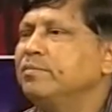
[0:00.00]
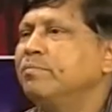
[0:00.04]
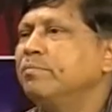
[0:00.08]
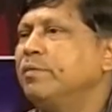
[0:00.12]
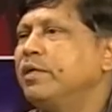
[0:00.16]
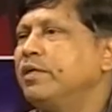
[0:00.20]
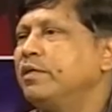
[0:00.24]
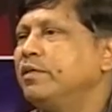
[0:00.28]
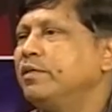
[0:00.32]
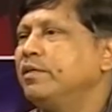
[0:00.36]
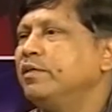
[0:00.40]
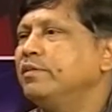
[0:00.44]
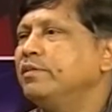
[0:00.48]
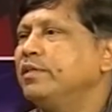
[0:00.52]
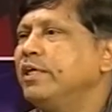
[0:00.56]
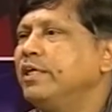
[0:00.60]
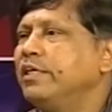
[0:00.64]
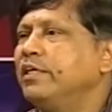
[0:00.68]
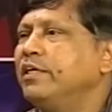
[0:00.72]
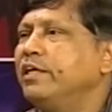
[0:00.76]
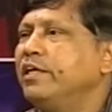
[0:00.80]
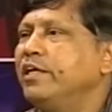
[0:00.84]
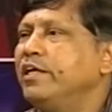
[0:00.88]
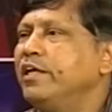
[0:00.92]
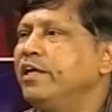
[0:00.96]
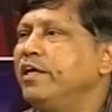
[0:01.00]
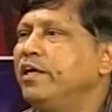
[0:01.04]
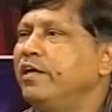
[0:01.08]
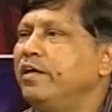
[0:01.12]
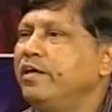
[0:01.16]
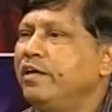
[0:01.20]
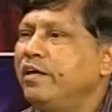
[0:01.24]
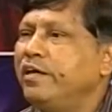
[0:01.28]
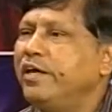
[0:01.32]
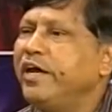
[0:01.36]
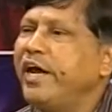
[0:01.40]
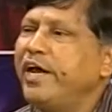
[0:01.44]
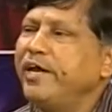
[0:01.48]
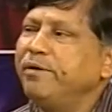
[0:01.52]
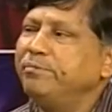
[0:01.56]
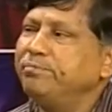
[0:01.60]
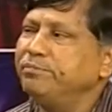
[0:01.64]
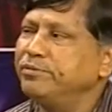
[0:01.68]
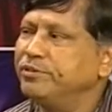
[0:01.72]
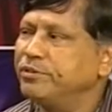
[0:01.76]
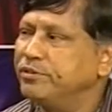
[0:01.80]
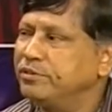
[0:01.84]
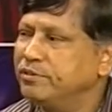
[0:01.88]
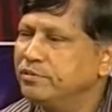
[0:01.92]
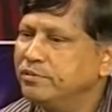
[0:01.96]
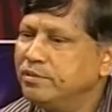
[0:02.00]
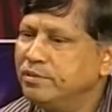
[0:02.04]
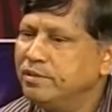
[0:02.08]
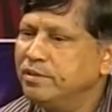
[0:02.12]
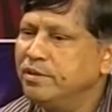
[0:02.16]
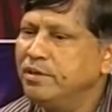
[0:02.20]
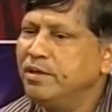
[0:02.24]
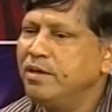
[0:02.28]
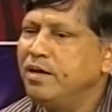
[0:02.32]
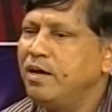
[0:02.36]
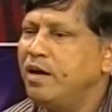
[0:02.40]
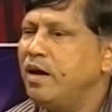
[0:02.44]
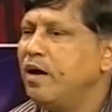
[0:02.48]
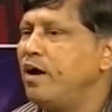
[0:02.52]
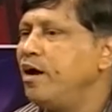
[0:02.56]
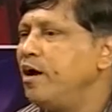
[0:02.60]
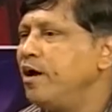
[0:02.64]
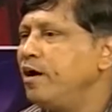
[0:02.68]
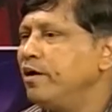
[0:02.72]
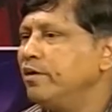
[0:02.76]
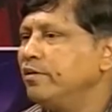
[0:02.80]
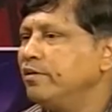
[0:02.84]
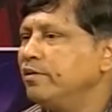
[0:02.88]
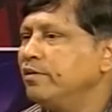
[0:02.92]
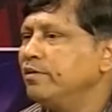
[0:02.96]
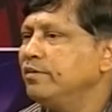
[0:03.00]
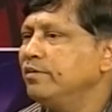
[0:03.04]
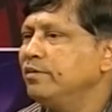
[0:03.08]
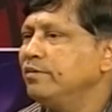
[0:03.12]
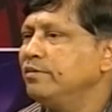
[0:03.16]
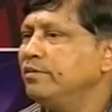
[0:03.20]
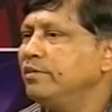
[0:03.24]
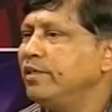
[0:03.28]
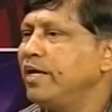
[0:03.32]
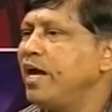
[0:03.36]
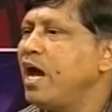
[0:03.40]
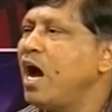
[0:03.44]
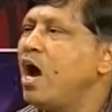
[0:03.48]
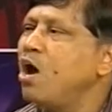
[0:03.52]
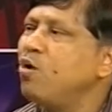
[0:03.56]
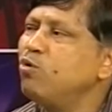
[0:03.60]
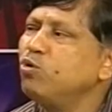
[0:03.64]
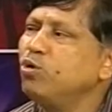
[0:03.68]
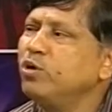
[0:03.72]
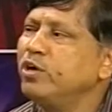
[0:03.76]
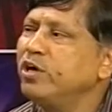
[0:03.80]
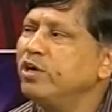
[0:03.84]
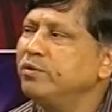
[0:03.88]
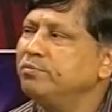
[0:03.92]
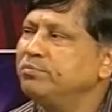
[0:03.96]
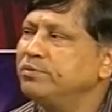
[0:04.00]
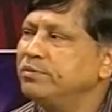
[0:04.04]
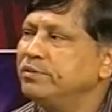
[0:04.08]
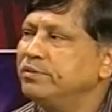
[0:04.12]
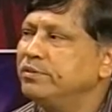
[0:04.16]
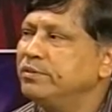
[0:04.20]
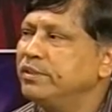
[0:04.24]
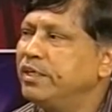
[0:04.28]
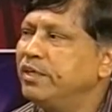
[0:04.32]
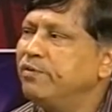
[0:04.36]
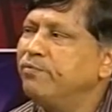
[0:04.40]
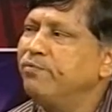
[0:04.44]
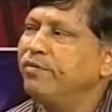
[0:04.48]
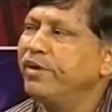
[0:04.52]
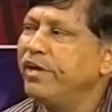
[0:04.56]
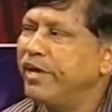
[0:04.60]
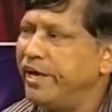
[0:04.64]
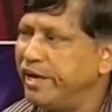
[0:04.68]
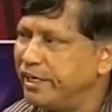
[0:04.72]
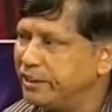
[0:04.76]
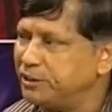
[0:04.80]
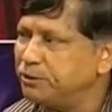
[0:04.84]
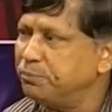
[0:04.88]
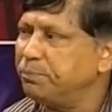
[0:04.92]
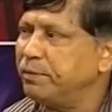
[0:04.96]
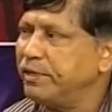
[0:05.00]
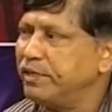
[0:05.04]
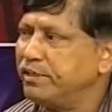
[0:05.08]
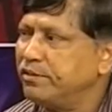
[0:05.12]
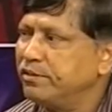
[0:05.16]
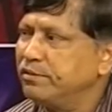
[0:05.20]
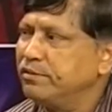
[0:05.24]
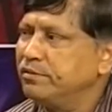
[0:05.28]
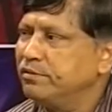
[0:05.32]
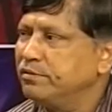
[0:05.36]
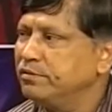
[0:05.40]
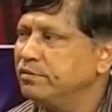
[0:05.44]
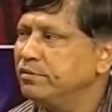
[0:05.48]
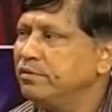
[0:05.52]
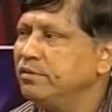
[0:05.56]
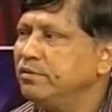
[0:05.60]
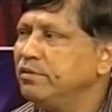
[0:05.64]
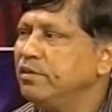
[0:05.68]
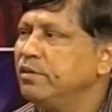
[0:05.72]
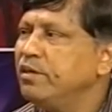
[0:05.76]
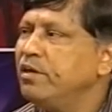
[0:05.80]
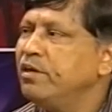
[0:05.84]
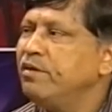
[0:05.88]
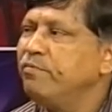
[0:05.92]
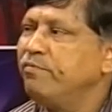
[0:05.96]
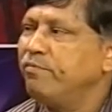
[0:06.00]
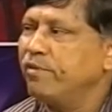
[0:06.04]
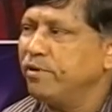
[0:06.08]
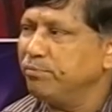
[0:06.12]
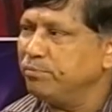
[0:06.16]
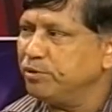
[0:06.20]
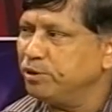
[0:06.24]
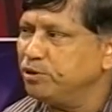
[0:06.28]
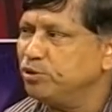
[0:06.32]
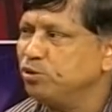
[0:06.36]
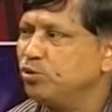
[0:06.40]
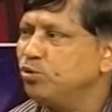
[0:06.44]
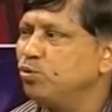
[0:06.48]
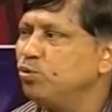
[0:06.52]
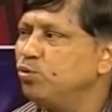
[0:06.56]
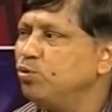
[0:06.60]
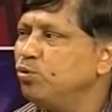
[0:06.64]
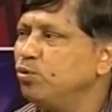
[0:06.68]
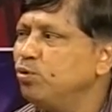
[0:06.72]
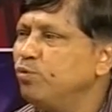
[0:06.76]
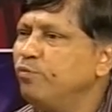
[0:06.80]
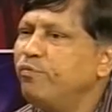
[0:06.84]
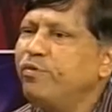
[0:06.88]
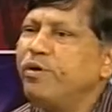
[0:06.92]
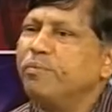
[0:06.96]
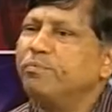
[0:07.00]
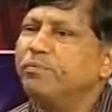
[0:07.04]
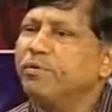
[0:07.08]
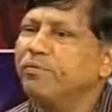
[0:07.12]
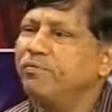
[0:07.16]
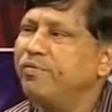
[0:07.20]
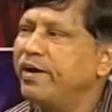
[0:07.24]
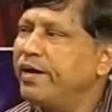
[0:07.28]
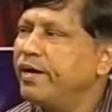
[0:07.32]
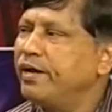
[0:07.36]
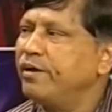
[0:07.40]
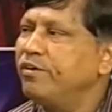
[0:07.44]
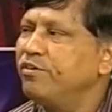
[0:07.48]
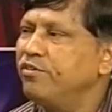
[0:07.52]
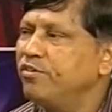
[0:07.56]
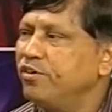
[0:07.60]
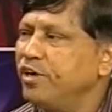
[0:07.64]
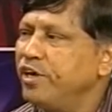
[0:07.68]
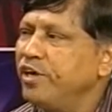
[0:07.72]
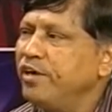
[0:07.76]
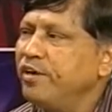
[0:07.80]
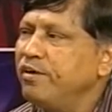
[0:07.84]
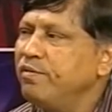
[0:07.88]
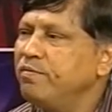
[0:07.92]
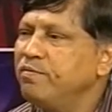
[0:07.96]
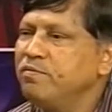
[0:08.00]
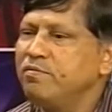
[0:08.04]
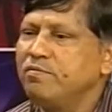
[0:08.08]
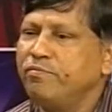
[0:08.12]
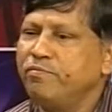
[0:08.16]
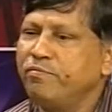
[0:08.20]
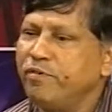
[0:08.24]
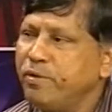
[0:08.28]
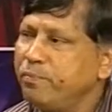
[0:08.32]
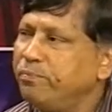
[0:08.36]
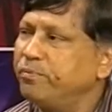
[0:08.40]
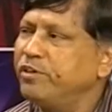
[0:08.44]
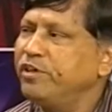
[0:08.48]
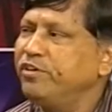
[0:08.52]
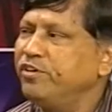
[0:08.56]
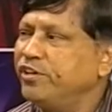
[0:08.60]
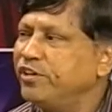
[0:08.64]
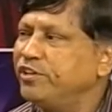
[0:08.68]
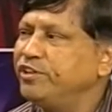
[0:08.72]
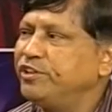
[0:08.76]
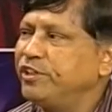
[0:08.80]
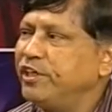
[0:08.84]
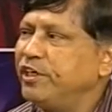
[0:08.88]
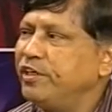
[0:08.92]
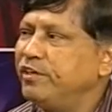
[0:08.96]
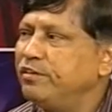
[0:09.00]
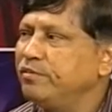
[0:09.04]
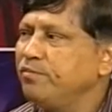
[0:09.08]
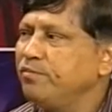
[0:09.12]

but generally aims are the outcomes that we expect from the school, from the faculty, from the teacher.